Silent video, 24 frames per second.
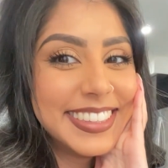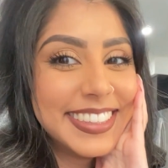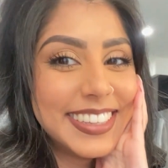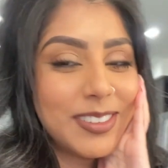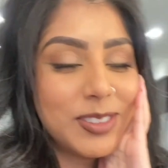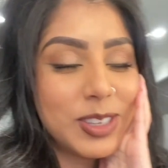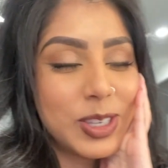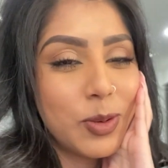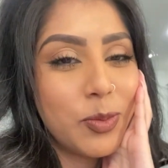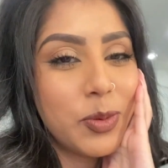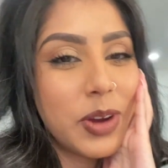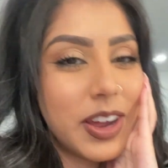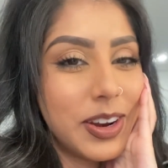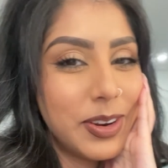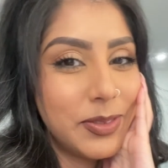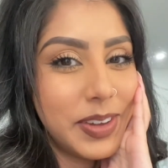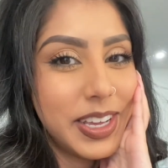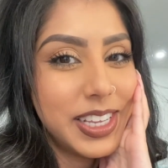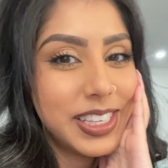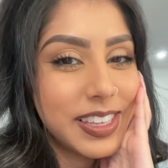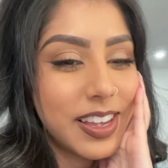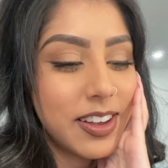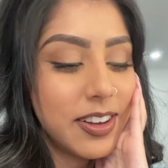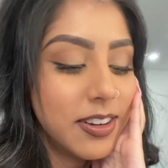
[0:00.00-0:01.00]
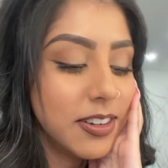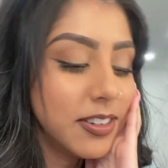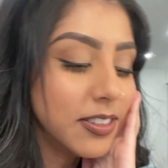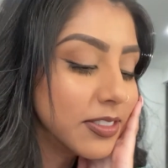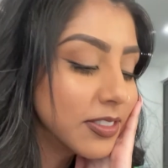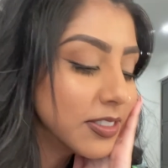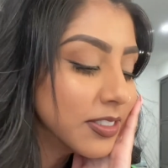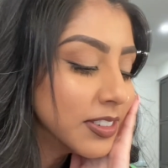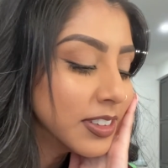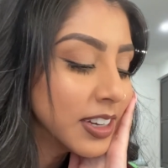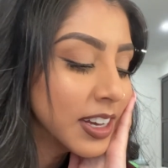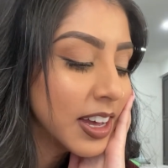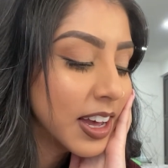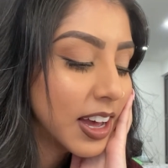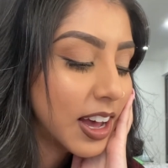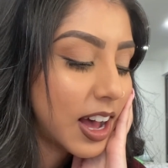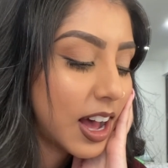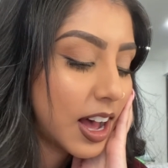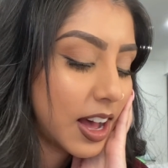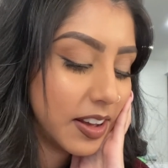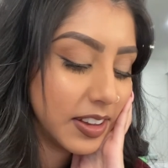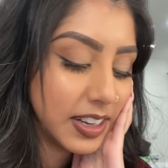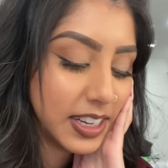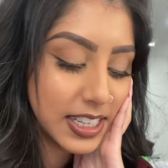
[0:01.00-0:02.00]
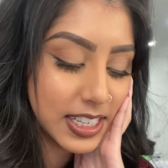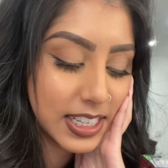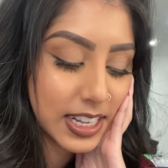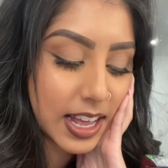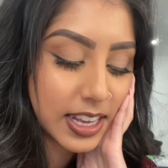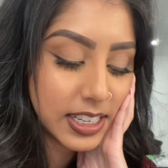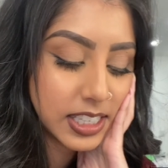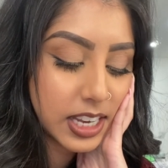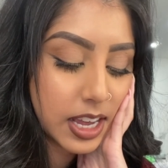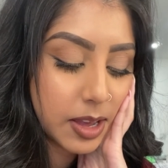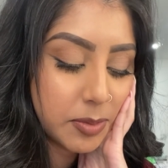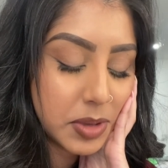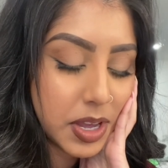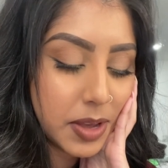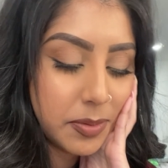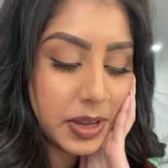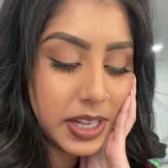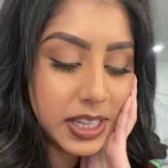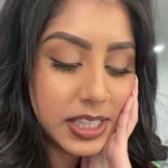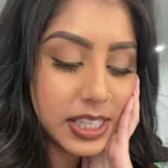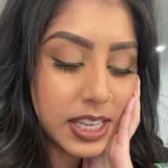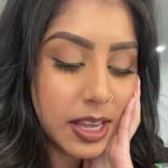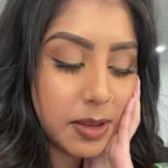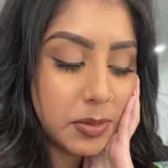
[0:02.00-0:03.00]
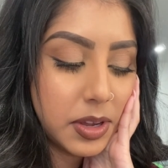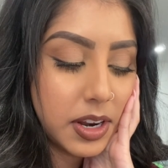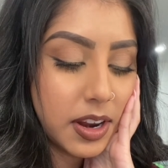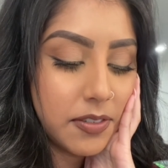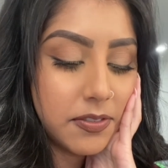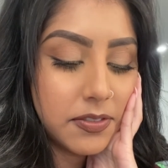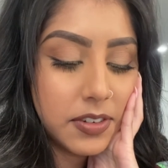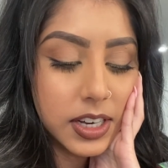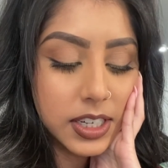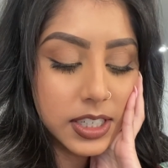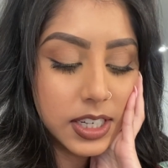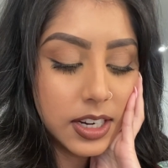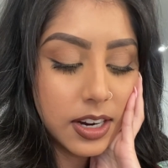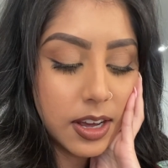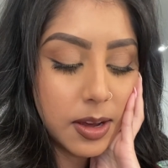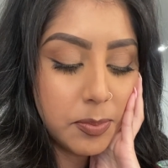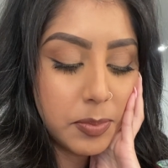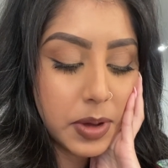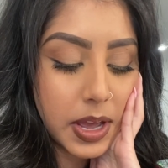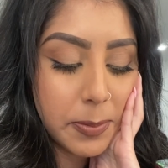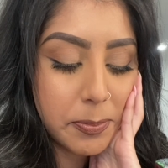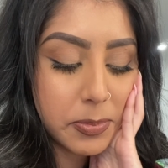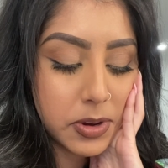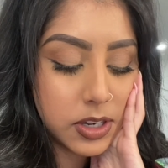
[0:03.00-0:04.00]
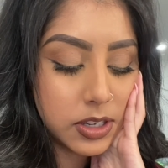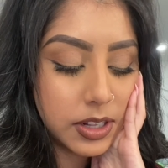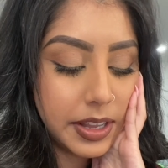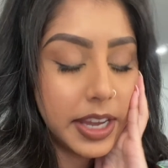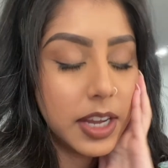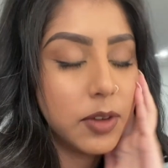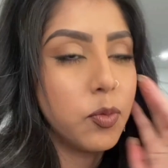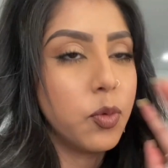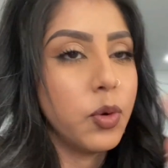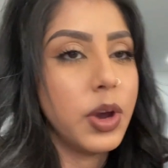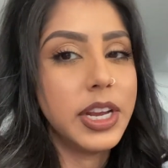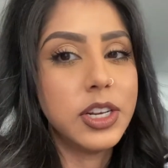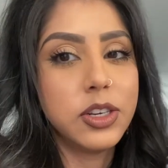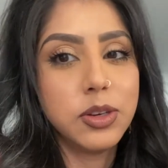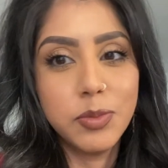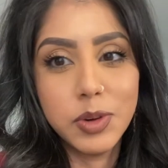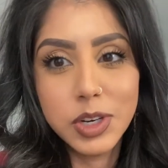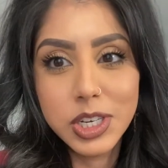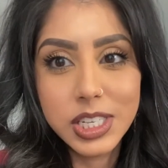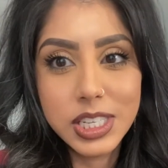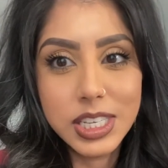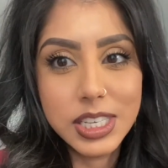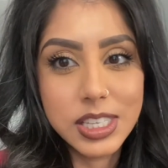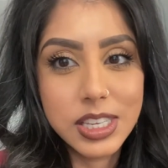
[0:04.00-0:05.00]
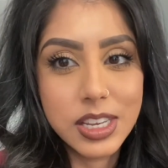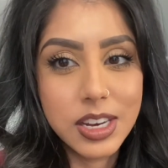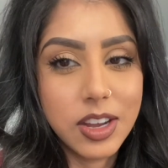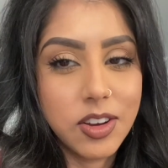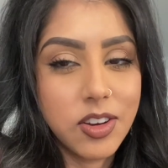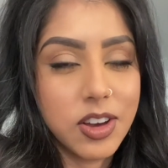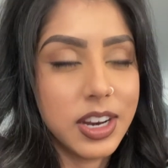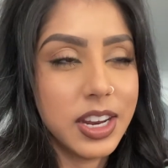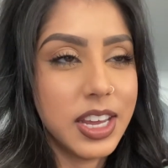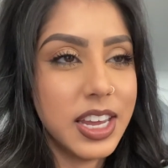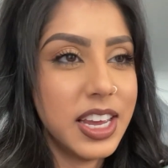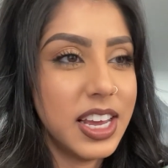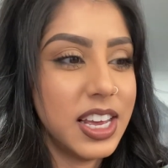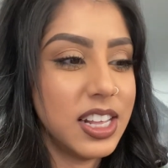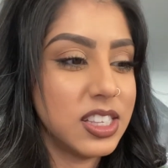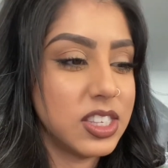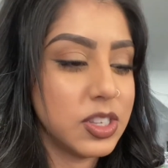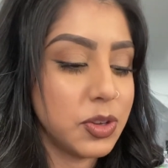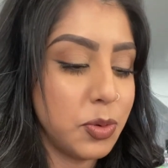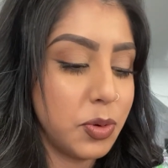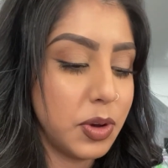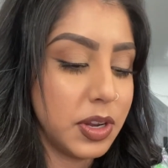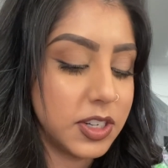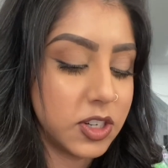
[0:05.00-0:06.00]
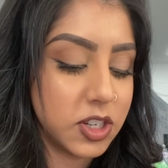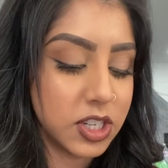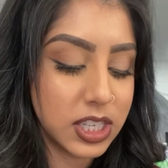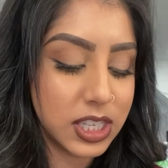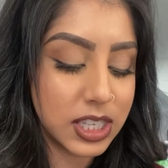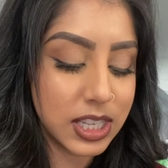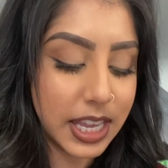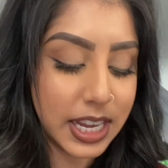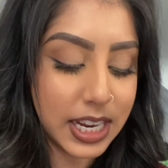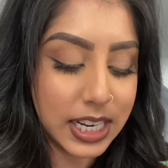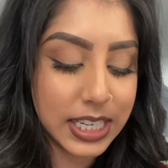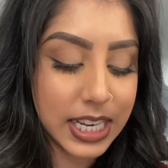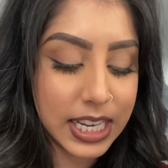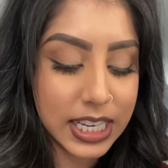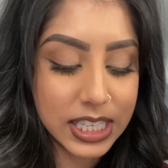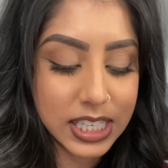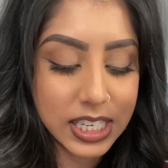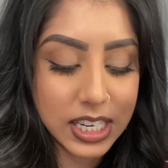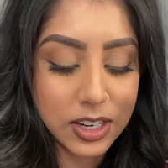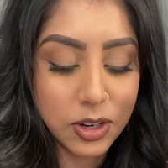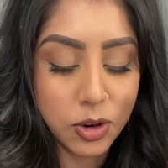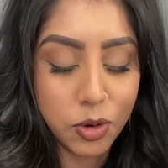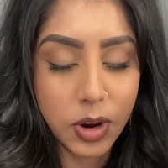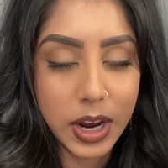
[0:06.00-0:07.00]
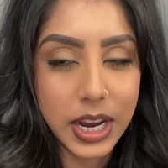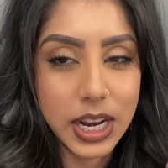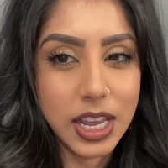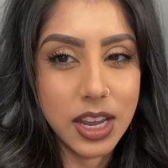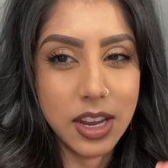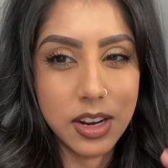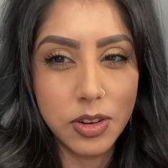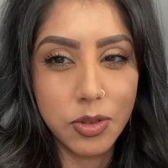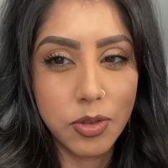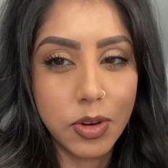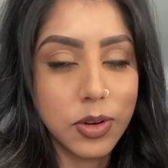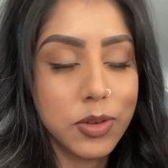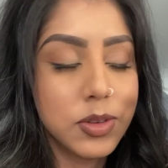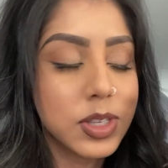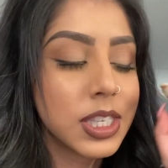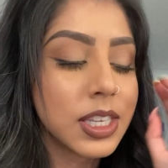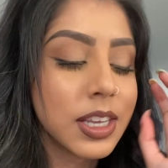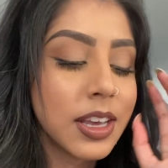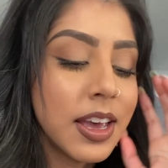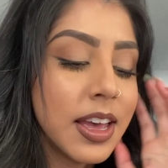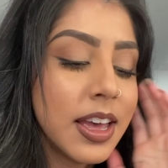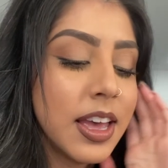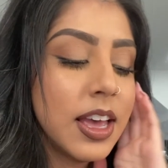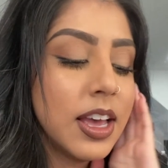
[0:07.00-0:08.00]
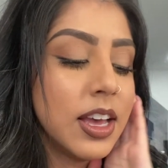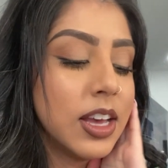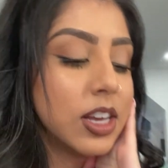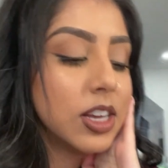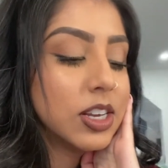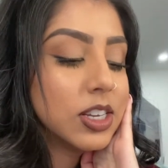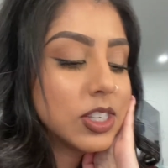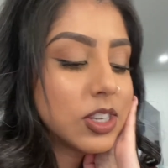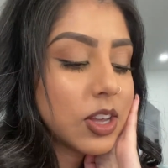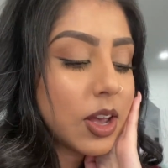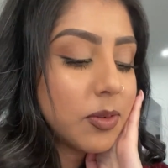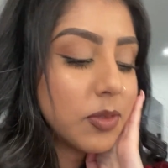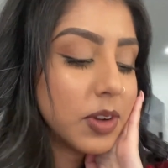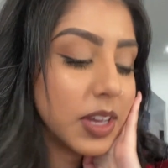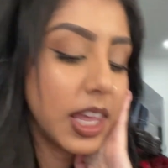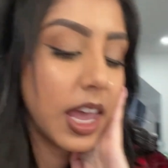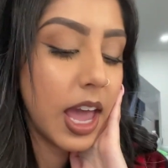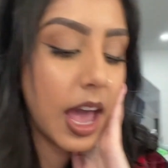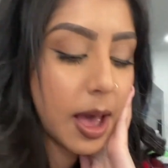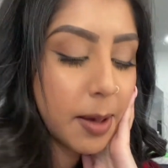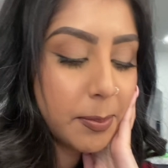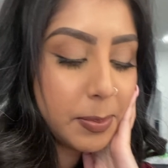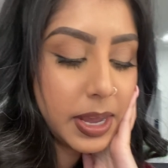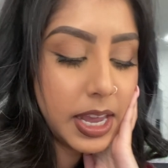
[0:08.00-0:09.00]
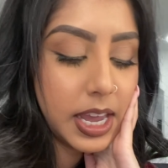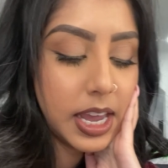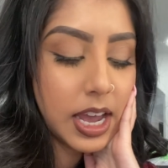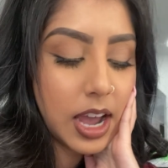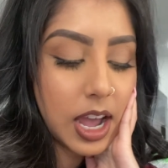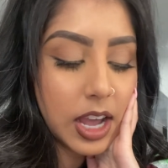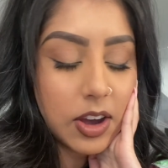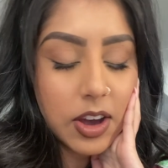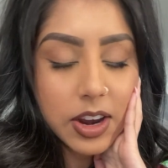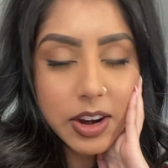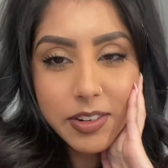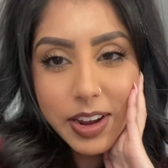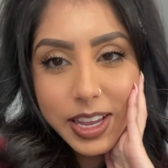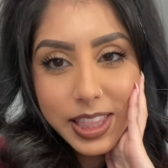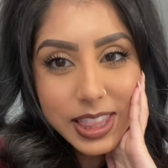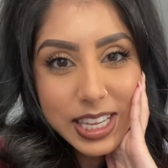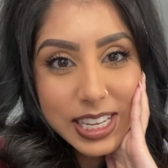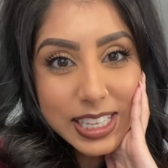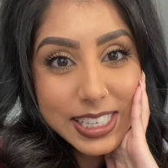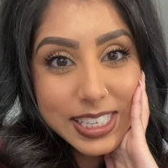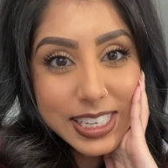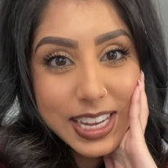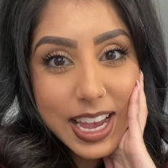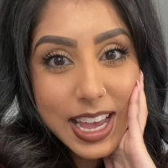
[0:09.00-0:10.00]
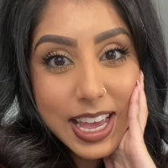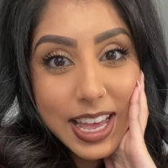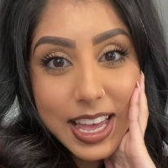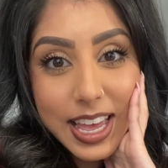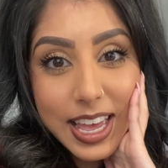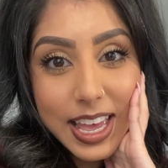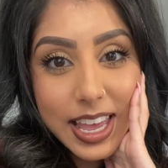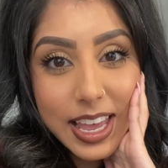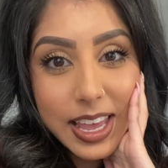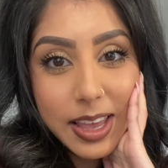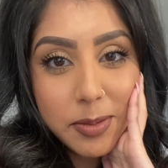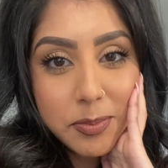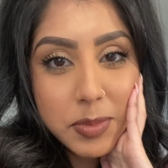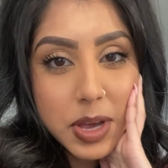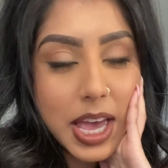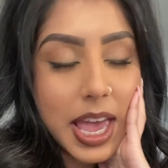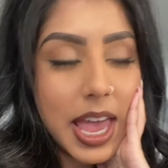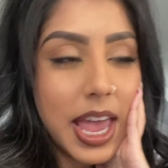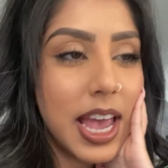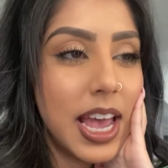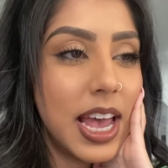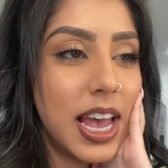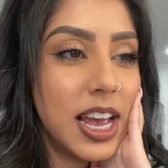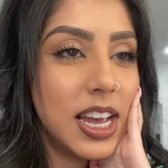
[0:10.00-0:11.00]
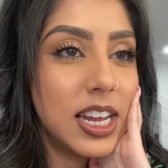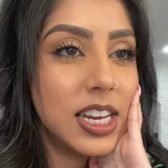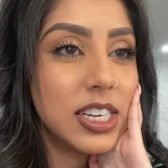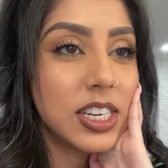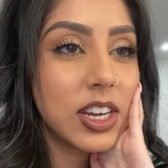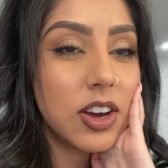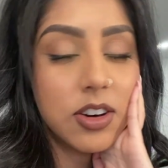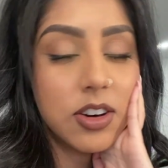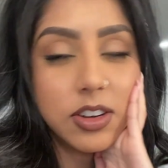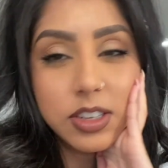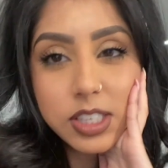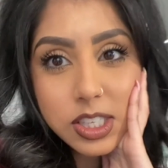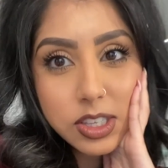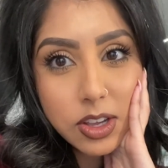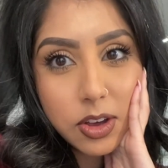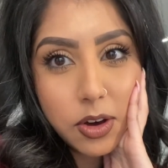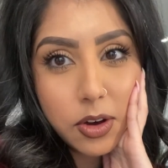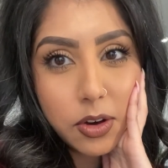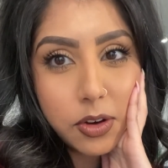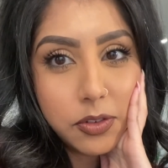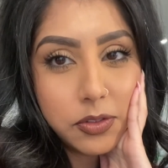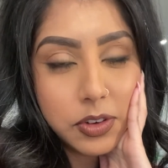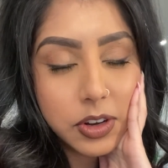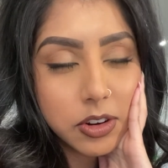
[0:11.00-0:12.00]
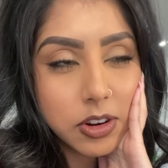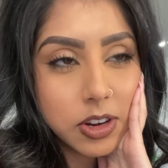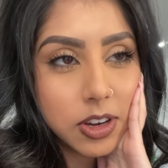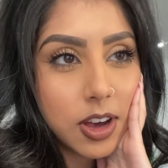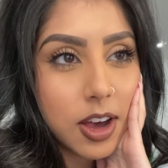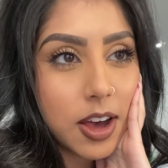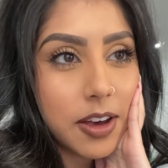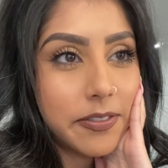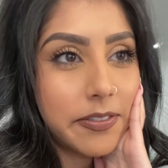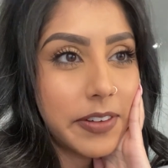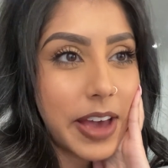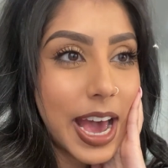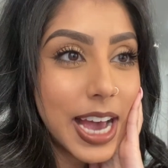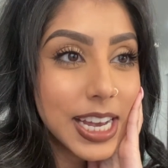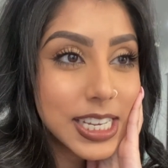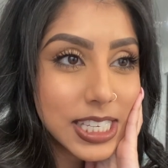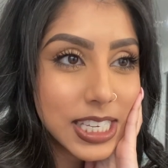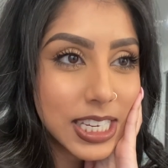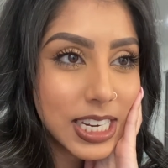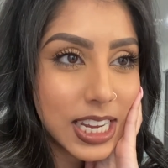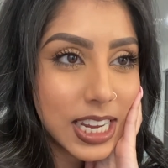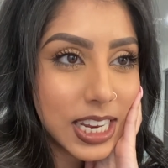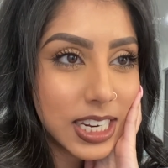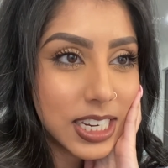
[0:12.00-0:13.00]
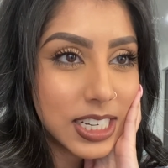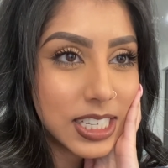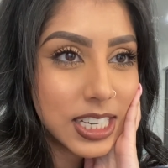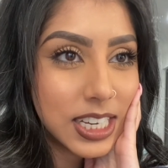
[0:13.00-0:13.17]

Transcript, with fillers: I'm so proud of myself because um, last time I made salmon, I fucked it up. I put like way too much seasoning on it, and so it just like tasted grainy and gross. So I'm really happy I got it right this time. And also, Vickrah got vaccinated